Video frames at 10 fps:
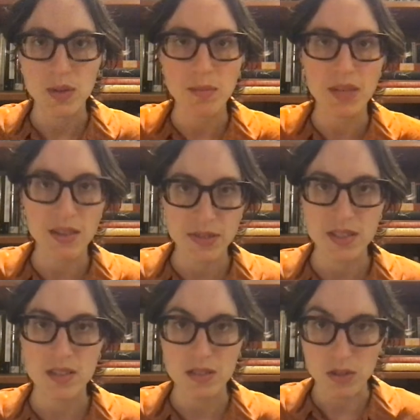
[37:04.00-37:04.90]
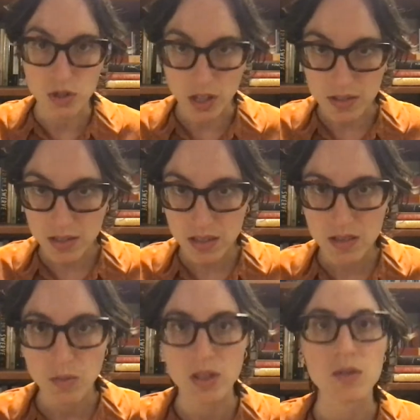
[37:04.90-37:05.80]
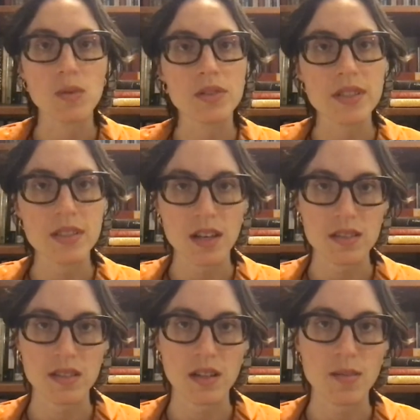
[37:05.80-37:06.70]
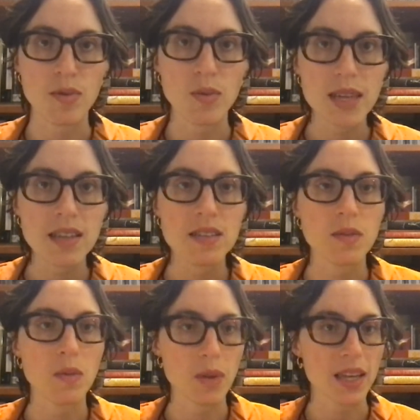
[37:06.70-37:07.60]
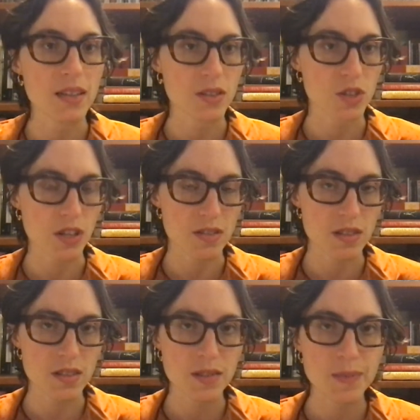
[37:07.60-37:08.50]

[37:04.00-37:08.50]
beneficence and justice, which we'll discuss in a couple weeks when we get to justice.